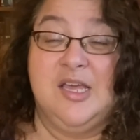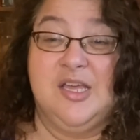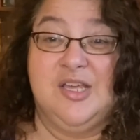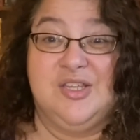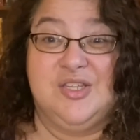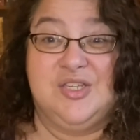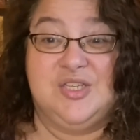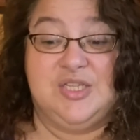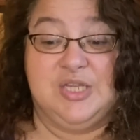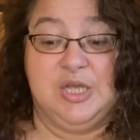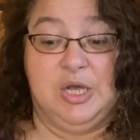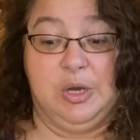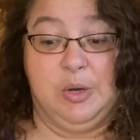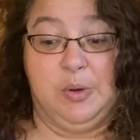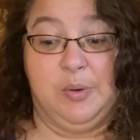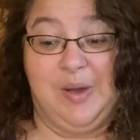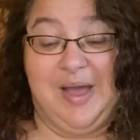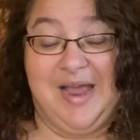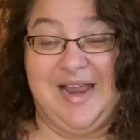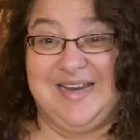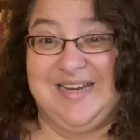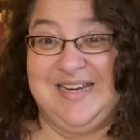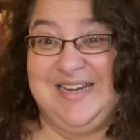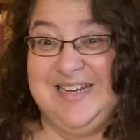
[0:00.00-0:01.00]
So
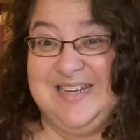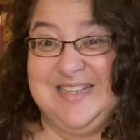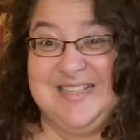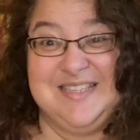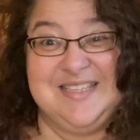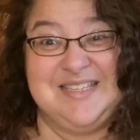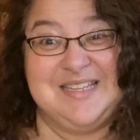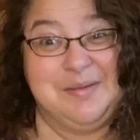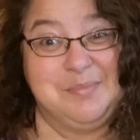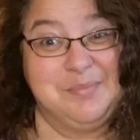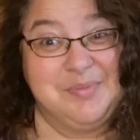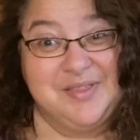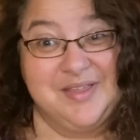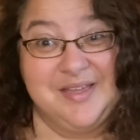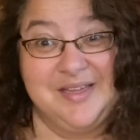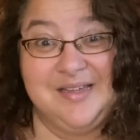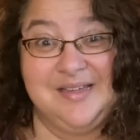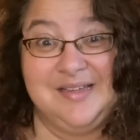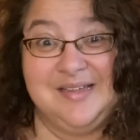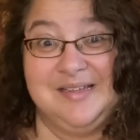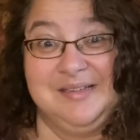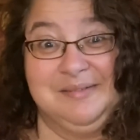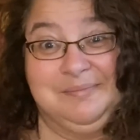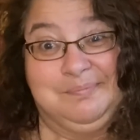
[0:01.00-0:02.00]
I needed something,
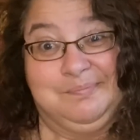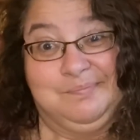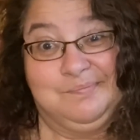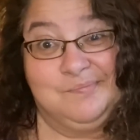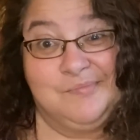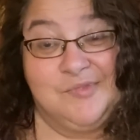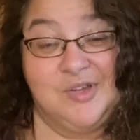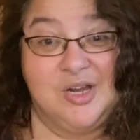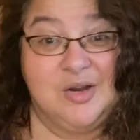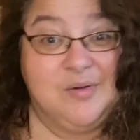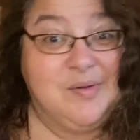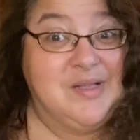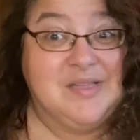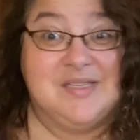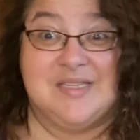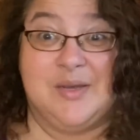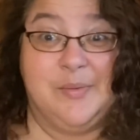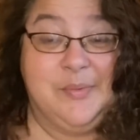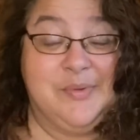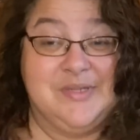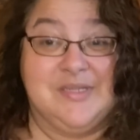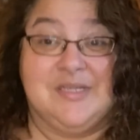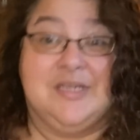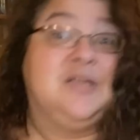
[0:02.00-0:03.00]
or else I
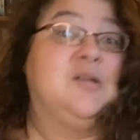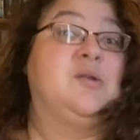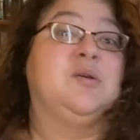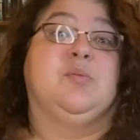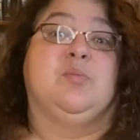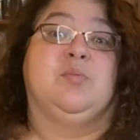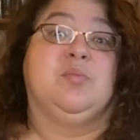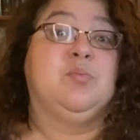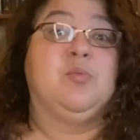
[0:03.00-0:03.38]
wasn't going to